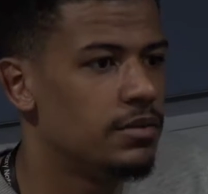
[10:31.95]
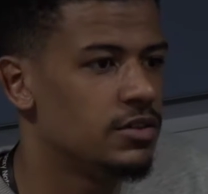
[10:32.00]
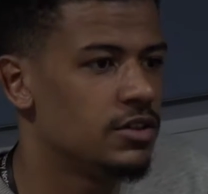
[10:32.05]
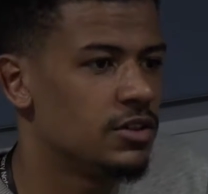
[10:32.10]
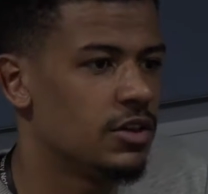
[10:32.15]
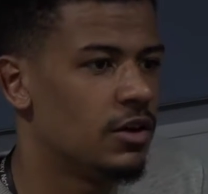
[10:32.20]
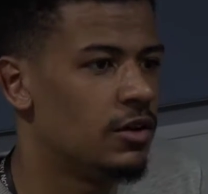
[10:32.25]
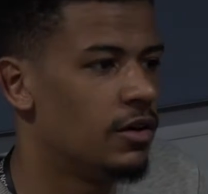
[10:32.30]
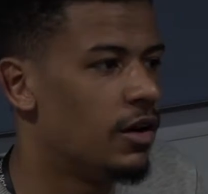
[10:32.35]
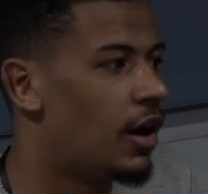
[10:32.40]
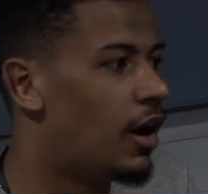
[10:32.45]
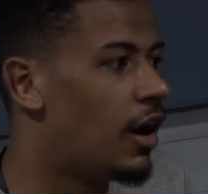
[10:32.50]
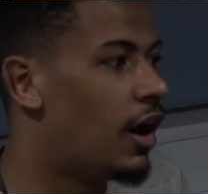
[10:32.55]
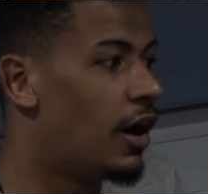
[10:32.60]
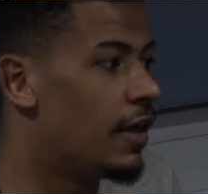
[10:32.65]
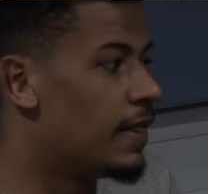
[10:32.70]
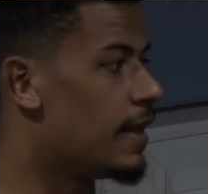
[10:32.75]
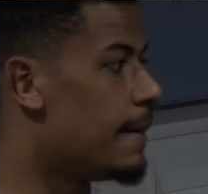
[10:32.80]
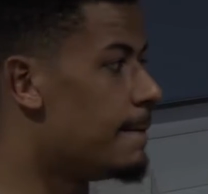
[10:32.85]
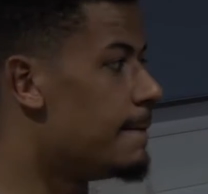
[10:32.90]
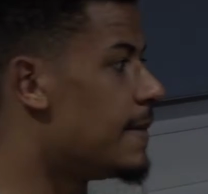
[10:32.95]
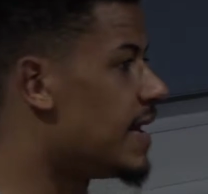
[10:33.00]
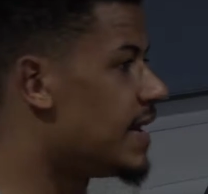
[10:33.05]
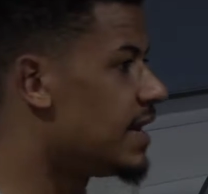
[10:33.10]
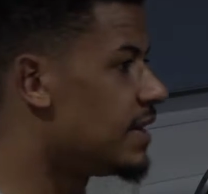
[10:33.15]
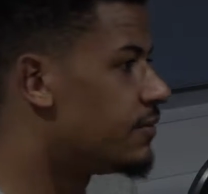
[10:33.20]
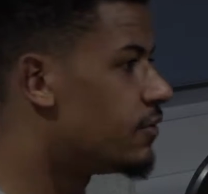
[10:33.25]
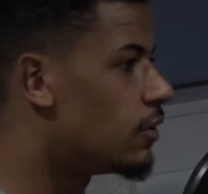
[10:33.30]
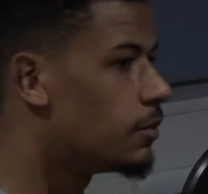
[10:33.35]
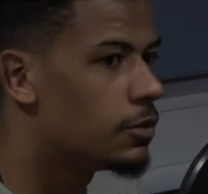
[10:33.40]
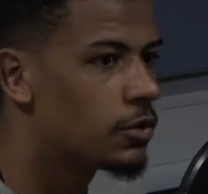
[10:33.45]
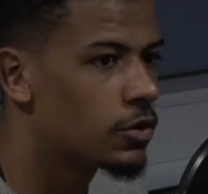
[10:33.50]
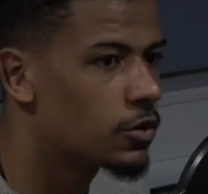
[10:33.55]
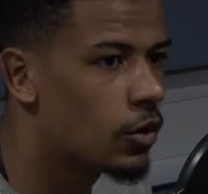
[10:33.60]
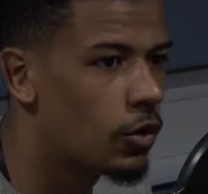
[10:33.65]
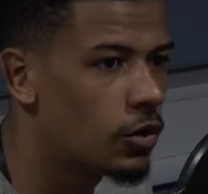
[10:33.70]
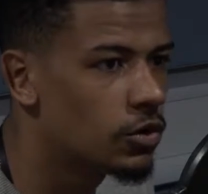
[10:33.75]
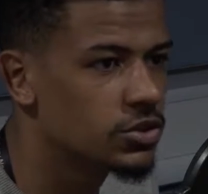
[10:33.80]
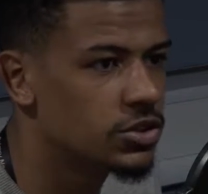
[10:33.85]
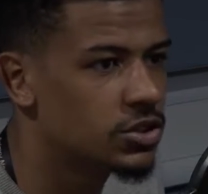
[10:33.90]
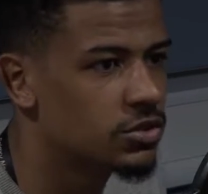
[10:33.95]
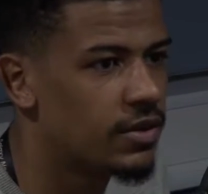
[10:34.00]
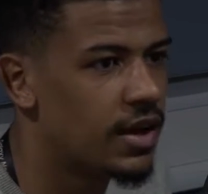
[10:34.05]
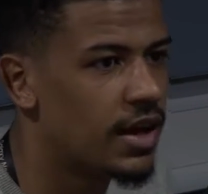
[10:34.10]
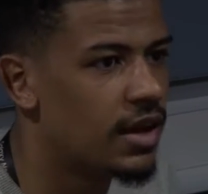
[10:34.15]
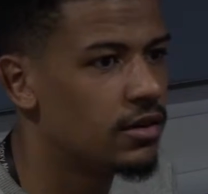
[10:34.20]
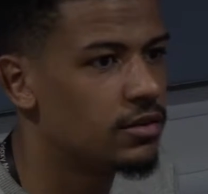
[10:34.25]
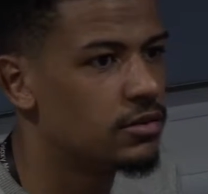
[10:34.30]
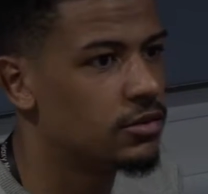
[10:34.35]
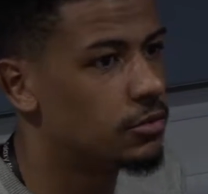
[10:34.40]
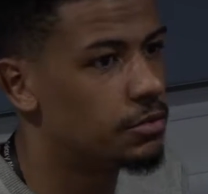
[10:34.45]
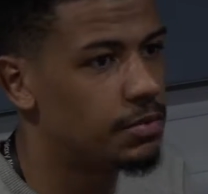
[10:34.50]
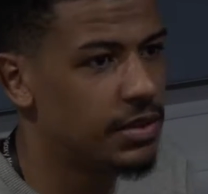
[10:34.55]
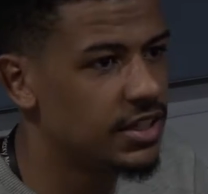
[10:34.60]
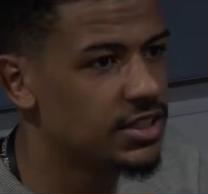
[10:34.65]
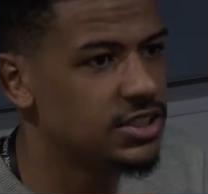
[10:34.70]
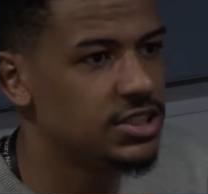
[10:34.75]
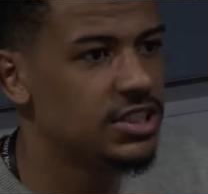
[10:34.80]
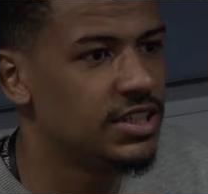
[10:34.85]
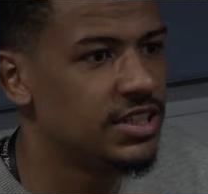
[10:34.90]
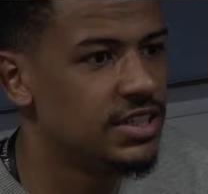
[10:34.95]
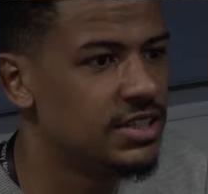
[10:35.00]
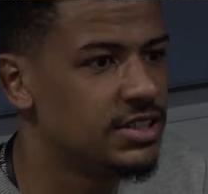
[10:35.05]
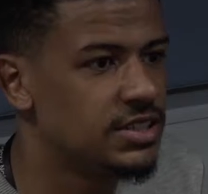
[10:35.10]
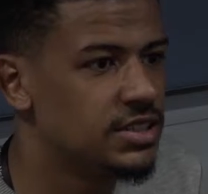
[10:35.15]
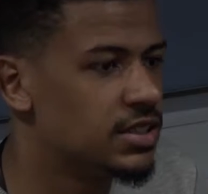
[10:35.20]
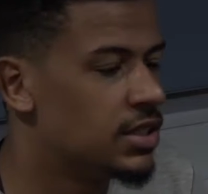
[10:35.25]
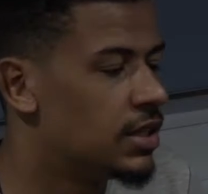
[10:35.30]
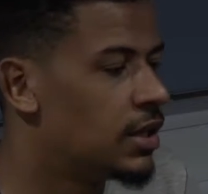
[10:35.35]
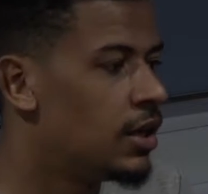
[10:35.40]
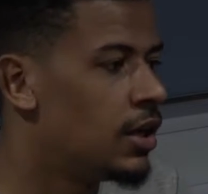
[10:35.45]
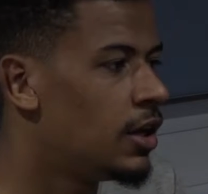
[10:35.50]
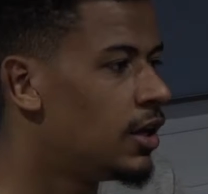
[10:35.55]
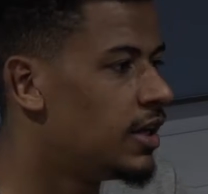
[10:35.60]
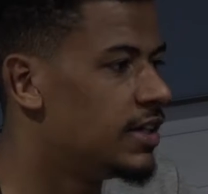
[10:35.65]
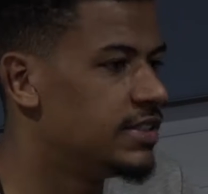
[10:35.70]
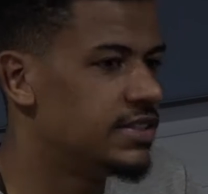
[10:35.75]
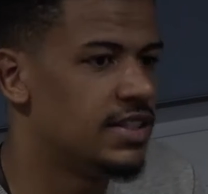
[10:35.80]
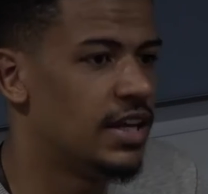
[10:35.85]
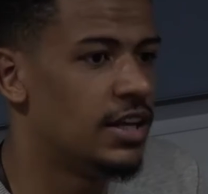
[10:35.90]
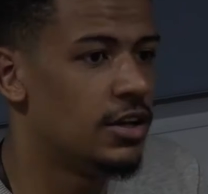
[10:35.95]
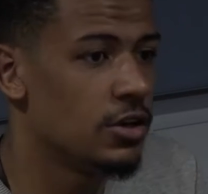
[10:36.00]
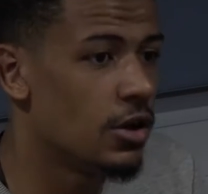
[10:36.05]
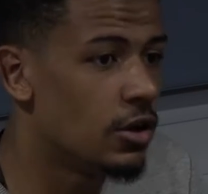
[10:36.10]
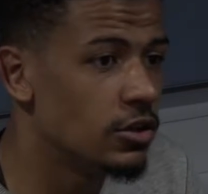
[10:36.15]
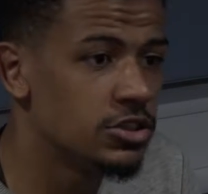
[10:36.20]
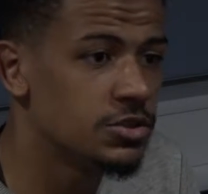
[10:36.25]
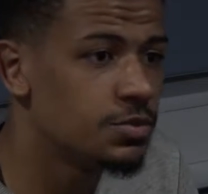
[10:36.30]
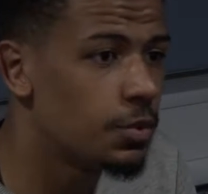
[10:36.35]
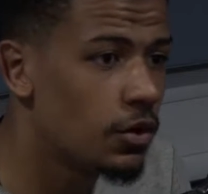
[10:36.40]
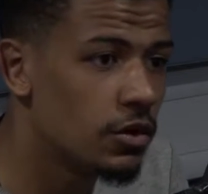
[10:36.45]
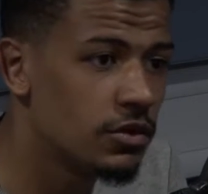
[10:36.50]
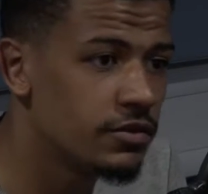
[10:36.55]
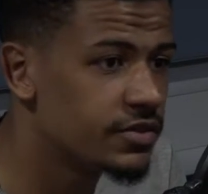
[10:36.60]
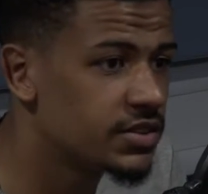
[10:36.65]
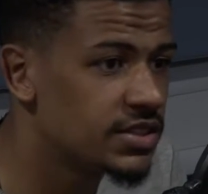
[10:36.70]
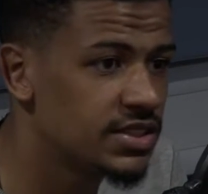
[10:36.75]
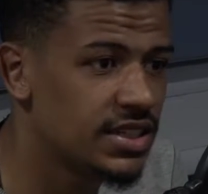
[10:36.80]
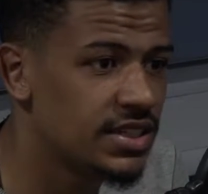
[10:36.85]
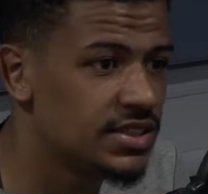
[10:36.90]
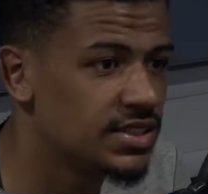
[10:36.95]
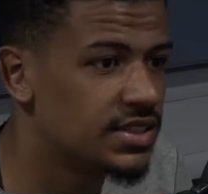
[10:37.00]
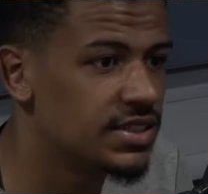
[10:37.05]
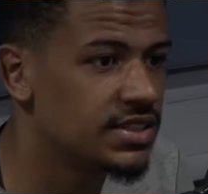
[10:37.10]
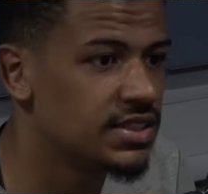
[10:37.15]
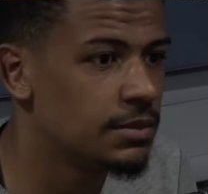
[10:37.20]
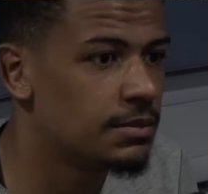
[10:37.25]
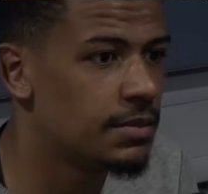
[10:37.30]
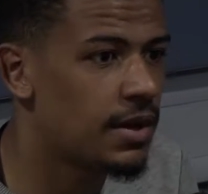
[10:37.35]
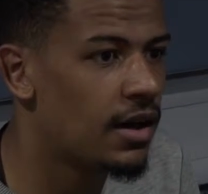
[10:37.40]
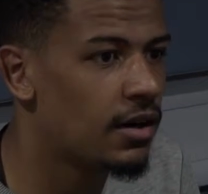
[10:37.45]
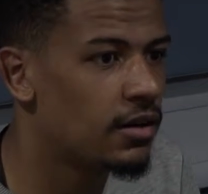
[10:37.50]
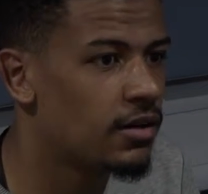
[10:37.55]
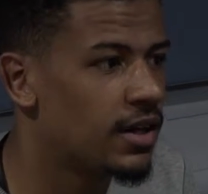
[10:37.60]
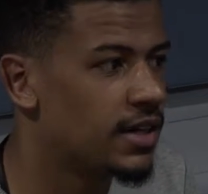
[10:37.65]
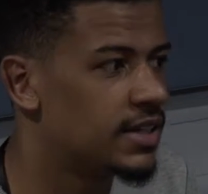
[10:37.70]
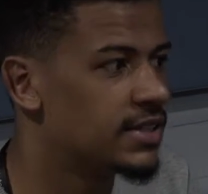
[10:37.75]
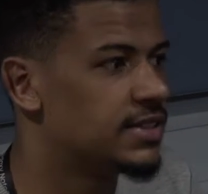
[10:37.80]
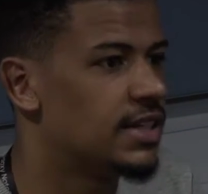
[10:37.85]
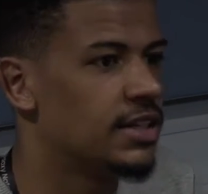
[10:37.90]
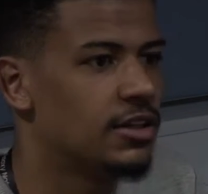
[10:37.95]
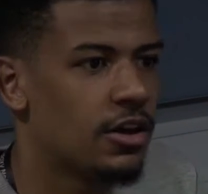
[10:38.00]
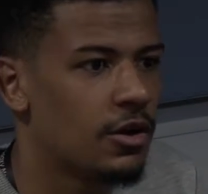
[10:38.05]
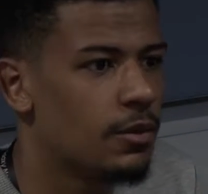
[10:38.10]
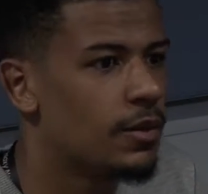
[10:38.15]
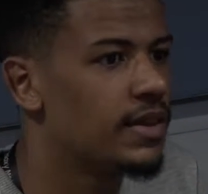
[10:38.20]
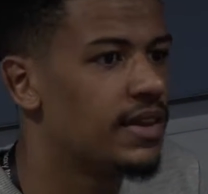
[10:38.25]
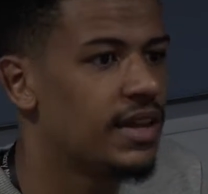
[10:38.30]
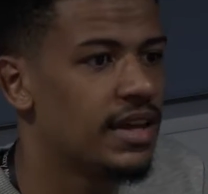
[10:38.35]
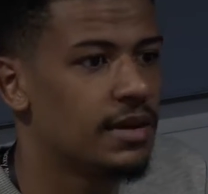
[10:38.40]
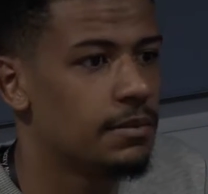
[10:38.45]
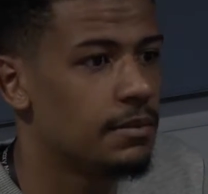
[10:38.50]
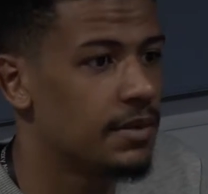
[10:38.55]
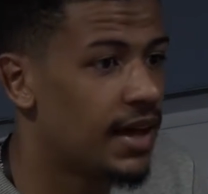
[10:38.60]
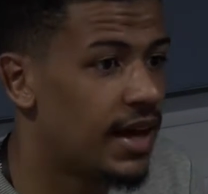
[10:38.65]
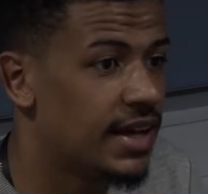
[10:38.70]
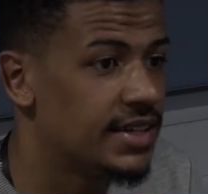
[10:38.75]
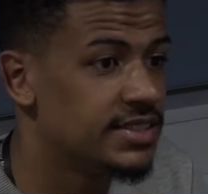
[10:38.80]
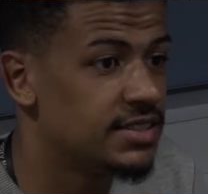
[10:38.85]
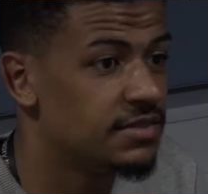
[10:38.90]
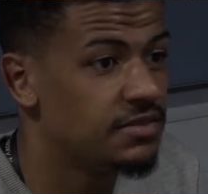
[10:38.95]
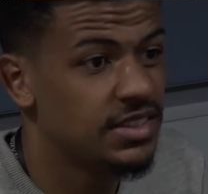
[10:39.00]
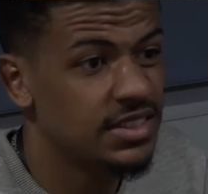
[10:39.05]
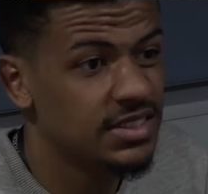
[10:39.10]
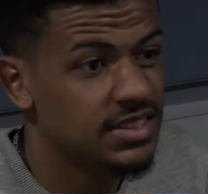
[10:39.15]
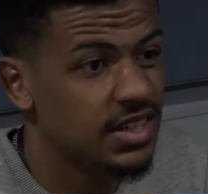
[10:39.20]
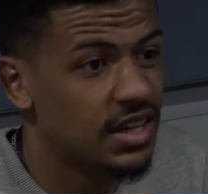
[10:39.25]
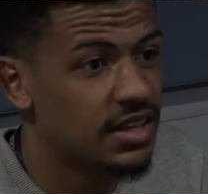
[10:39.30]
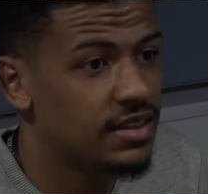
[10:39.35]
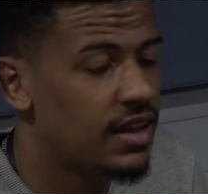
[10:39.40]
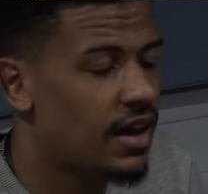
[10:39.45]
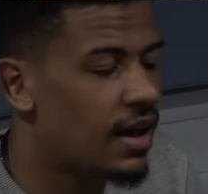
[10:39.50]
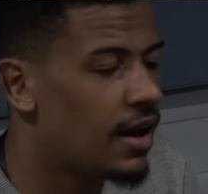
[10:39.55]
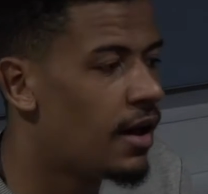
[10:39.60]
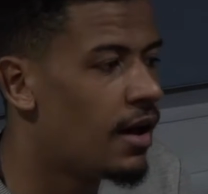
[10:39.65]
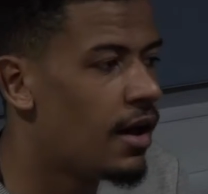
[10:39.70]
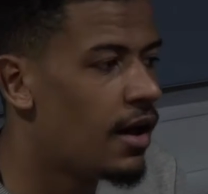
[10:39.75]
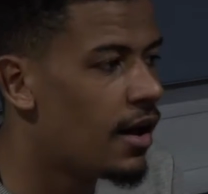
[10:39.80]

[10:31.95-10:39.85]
You know, are there many football courts around or pitches? Is there no sporting facilities about? Like, is there no way they can be active? Things like that.